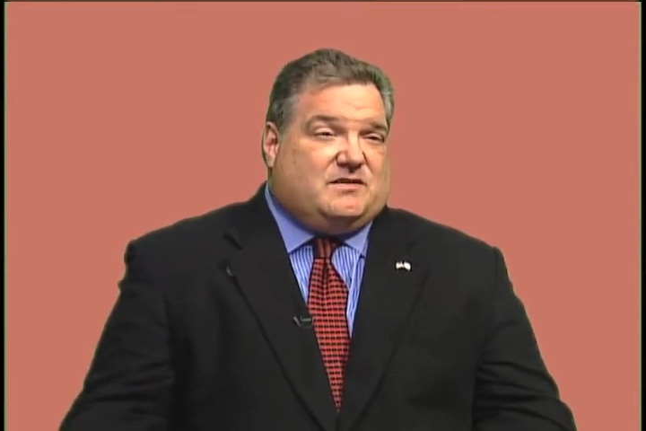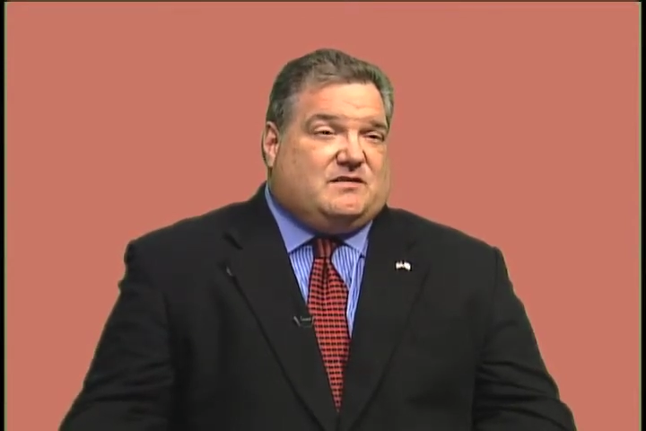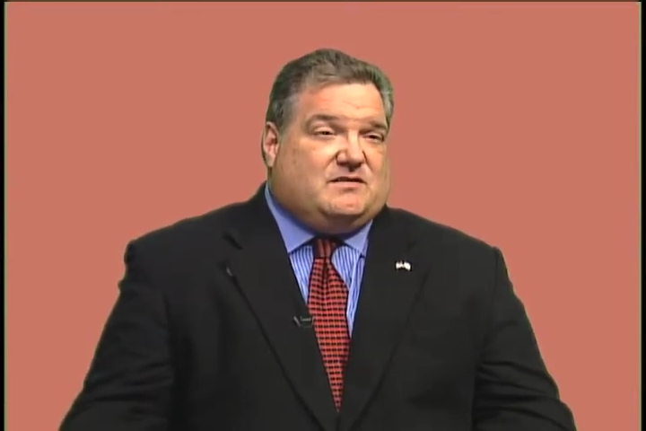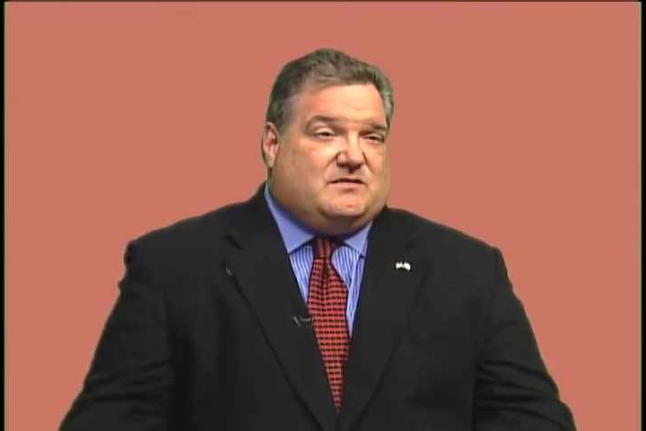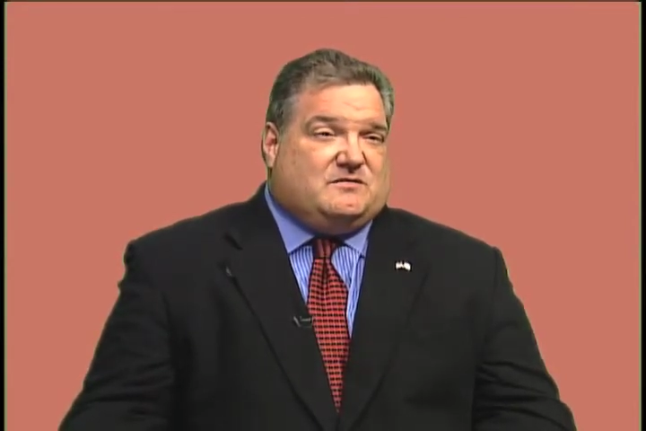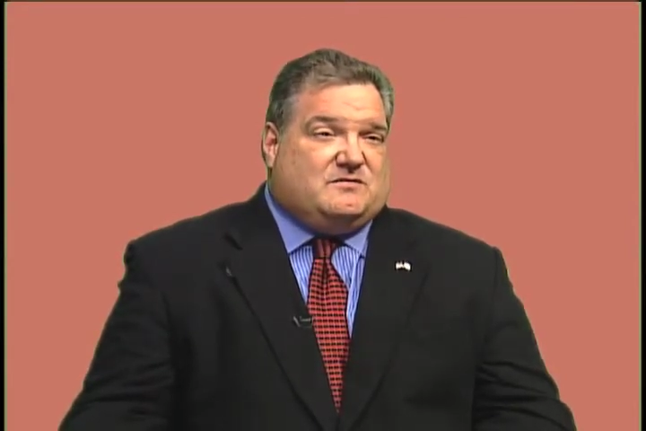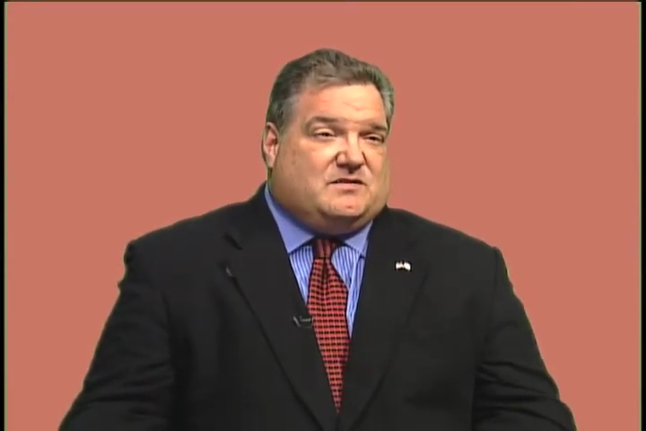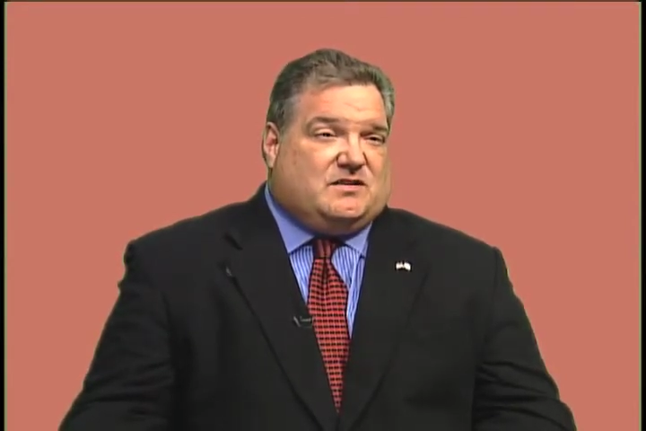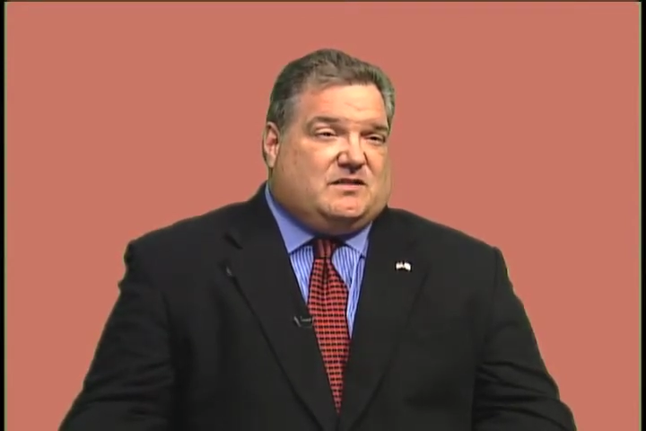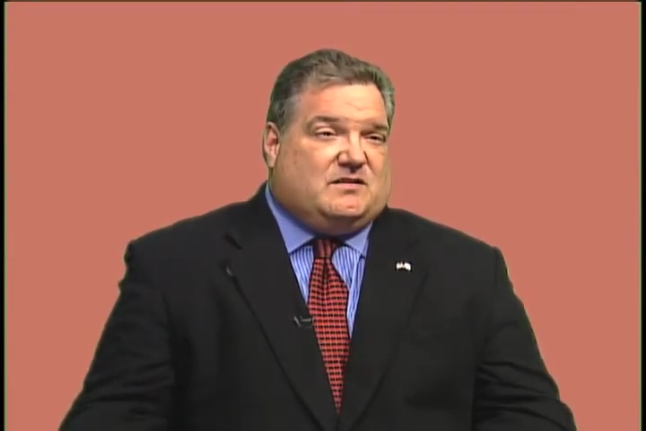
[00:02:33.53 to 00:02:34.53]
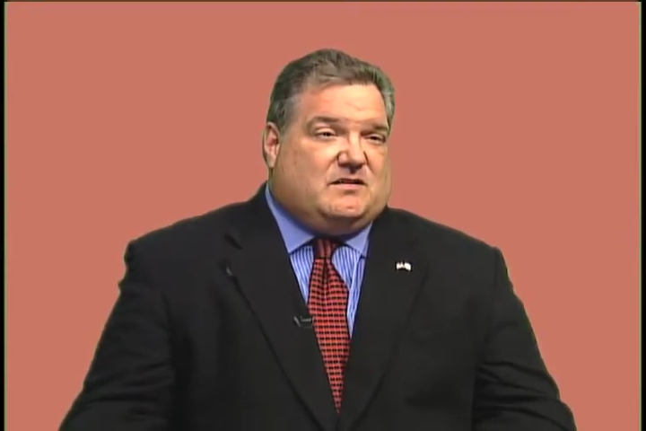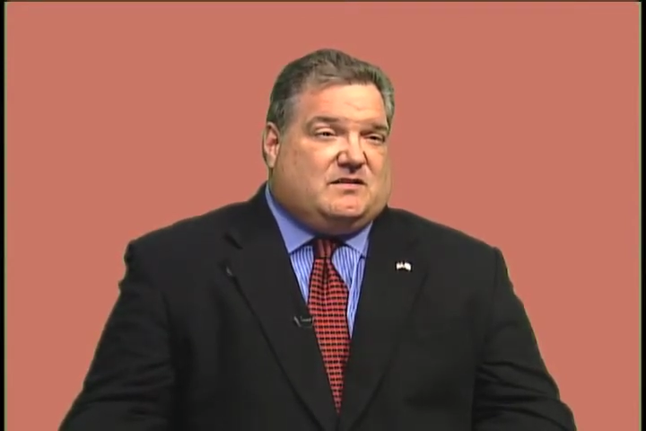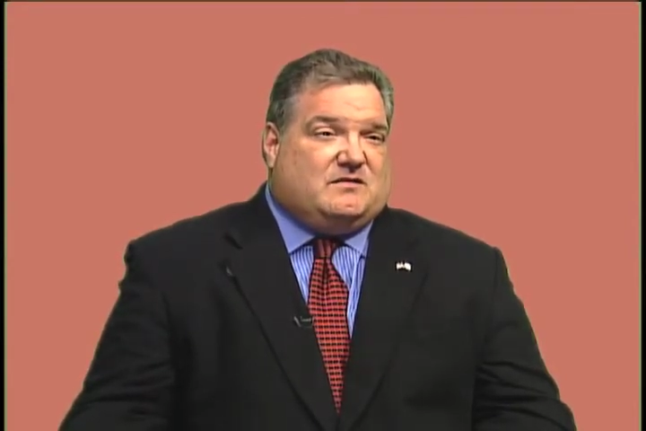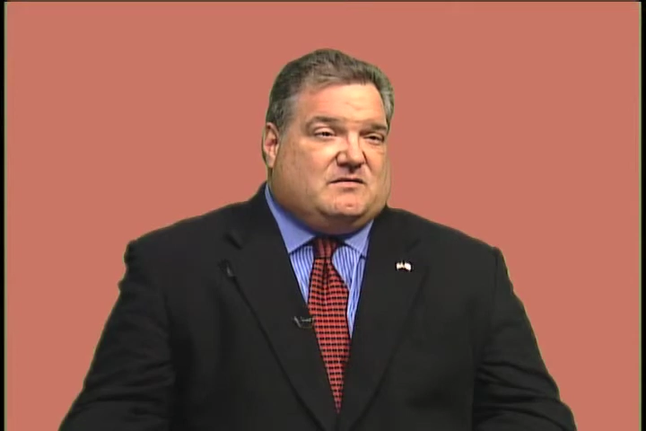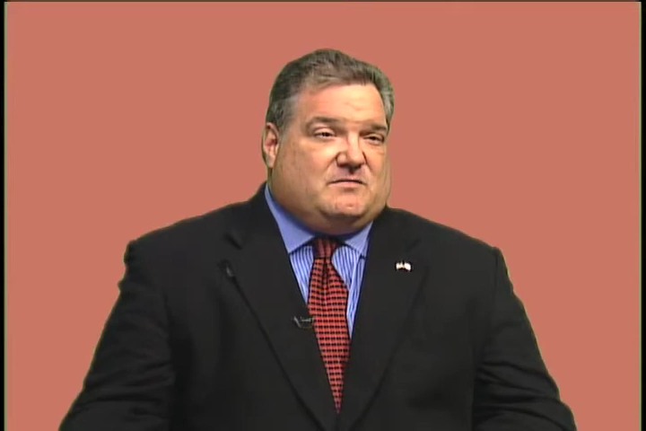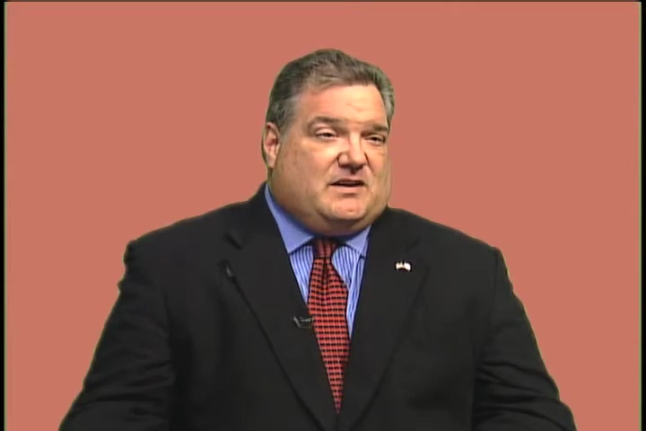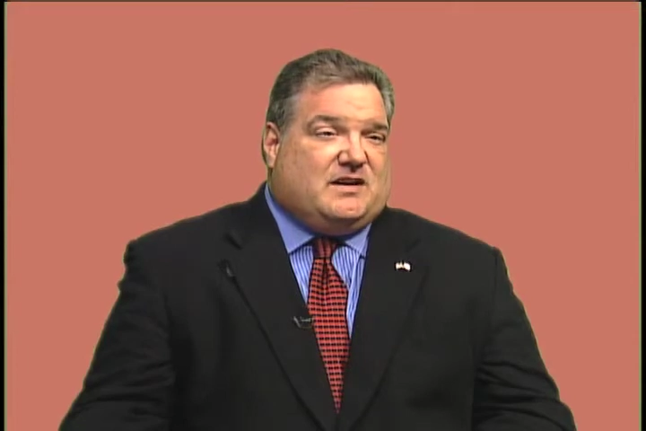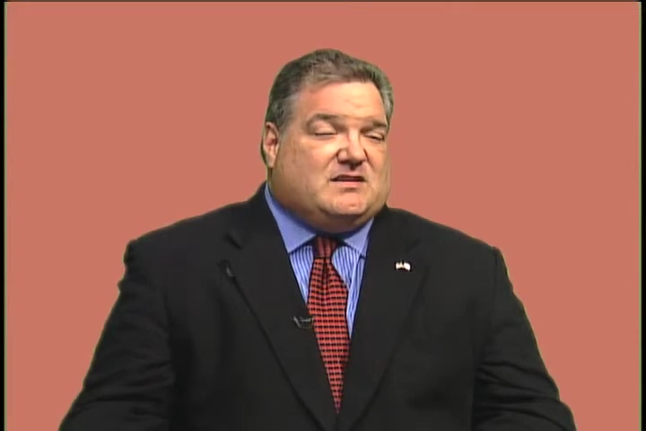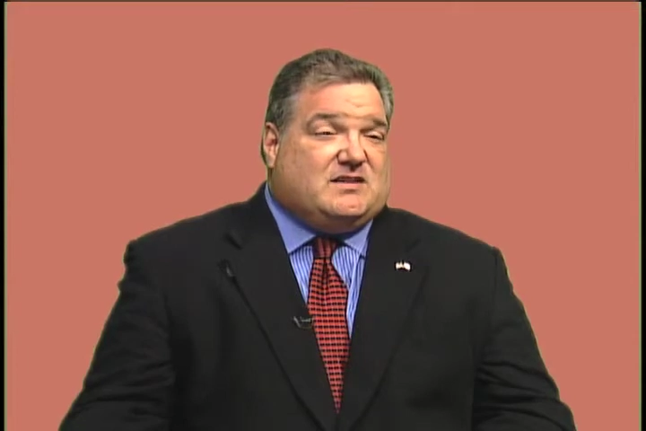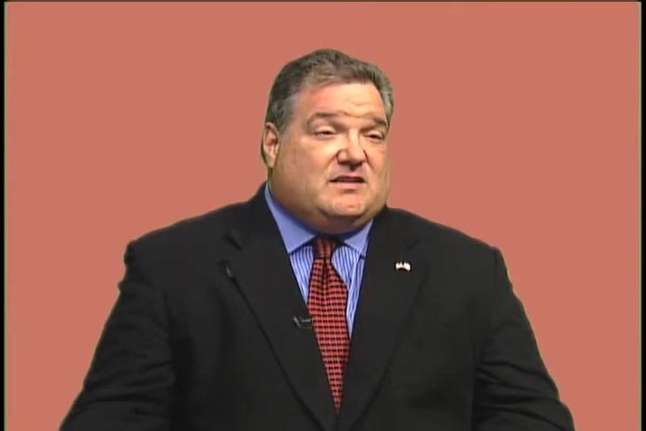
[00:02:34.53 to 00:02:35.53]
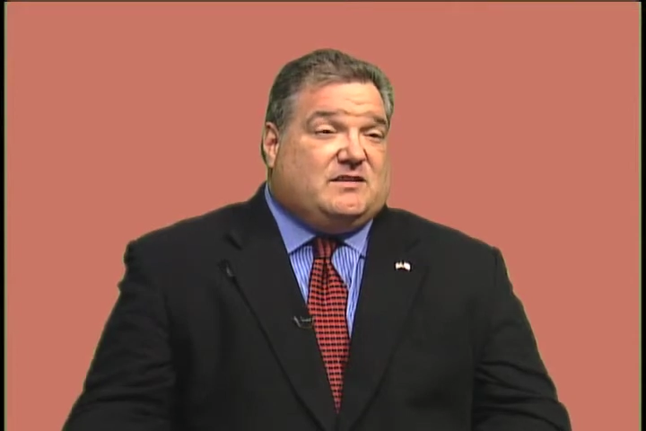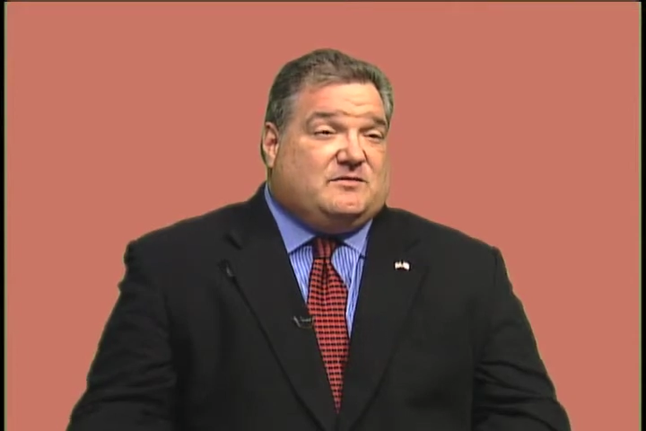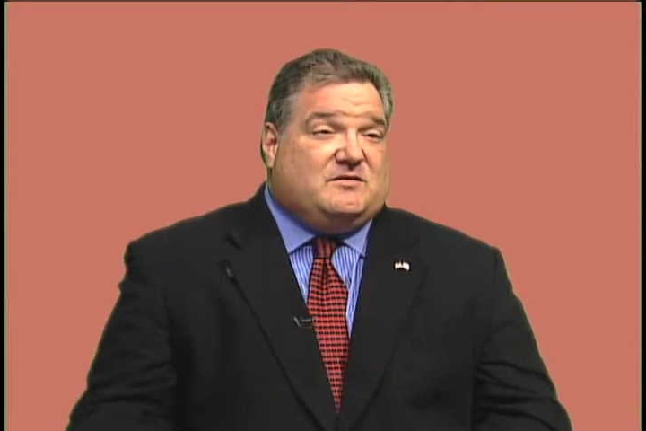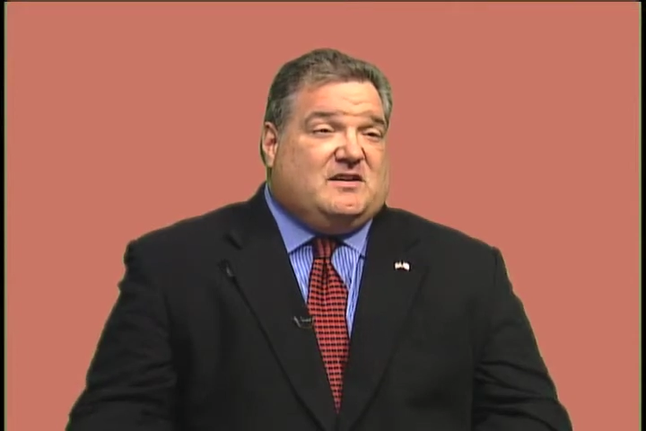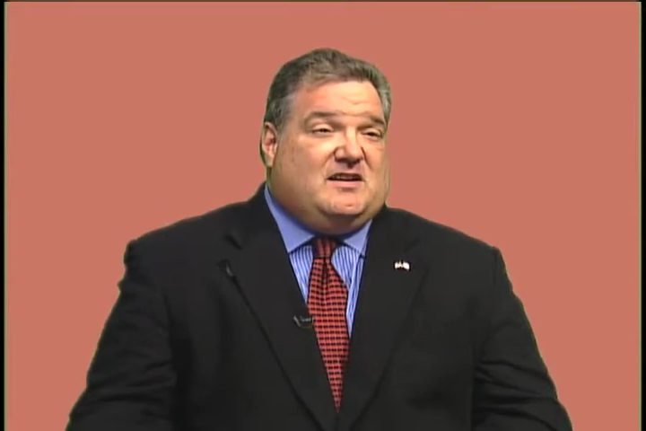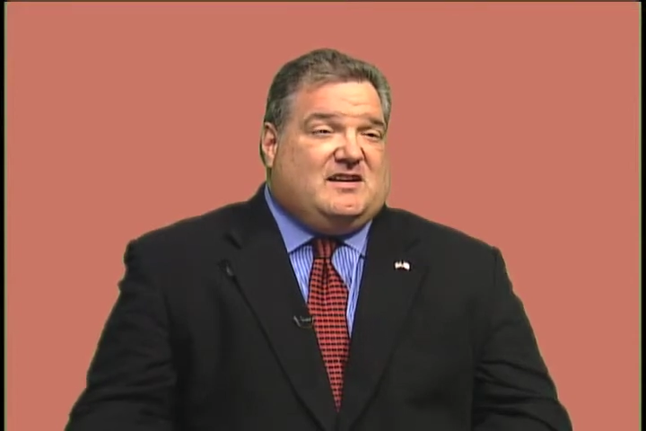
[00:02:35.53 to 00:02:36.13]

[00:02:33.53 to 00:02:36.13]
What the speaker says: to my cousin Lou.